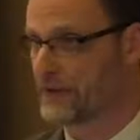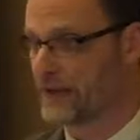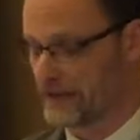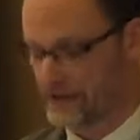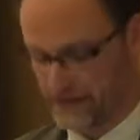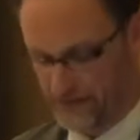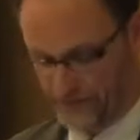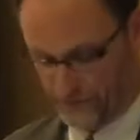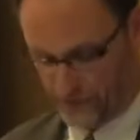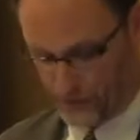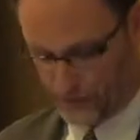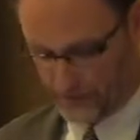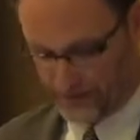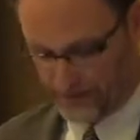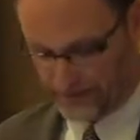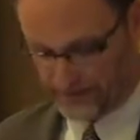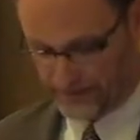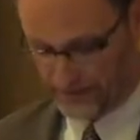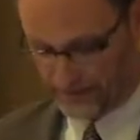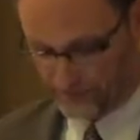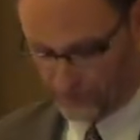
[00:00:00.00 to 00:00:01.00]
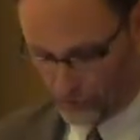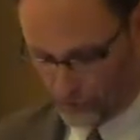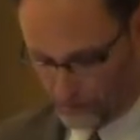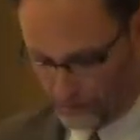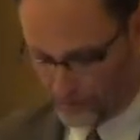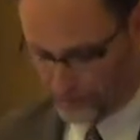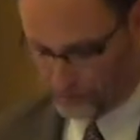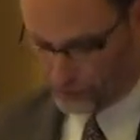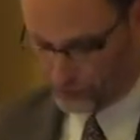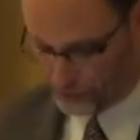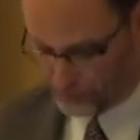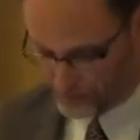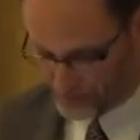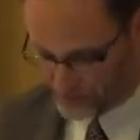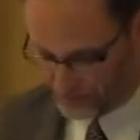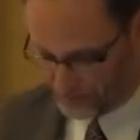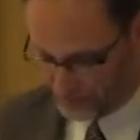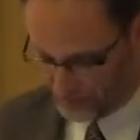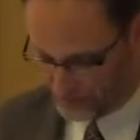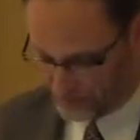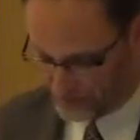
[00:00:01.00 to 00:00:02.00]
nonconformists to form a group
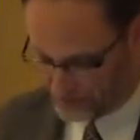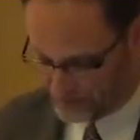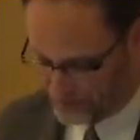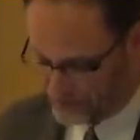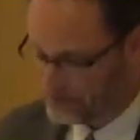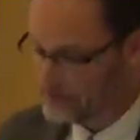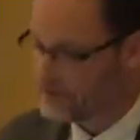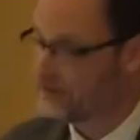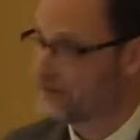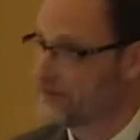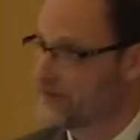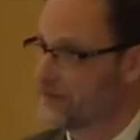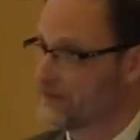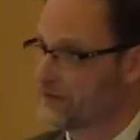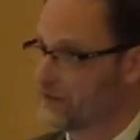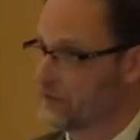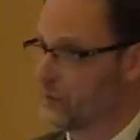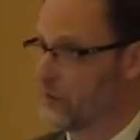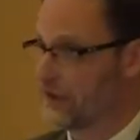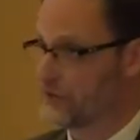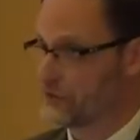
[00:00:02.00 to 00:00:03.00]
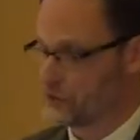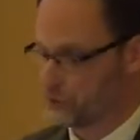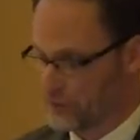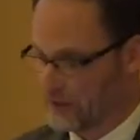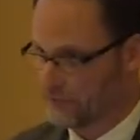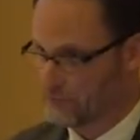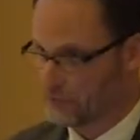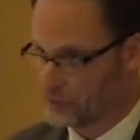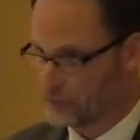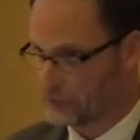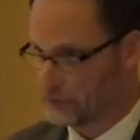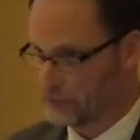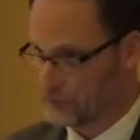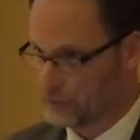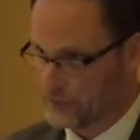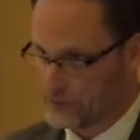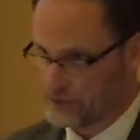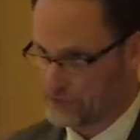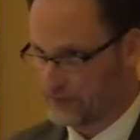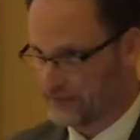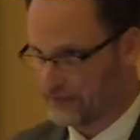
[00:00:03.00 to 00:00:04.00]
called Watu wa Mungu,
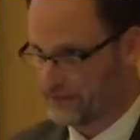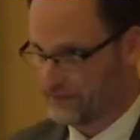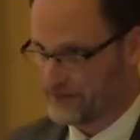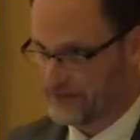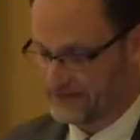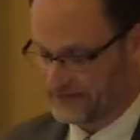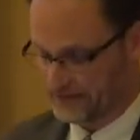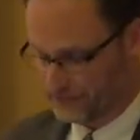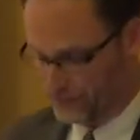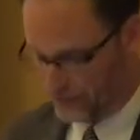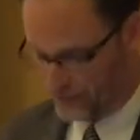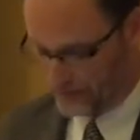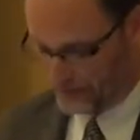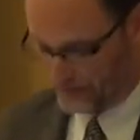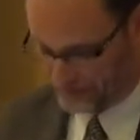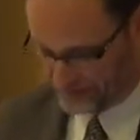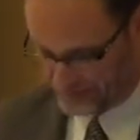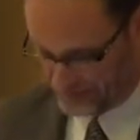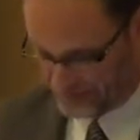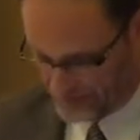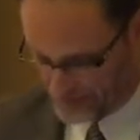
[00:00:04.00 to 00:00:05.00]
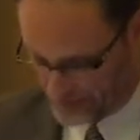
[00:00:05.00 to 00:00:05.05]
which was a Thessalonician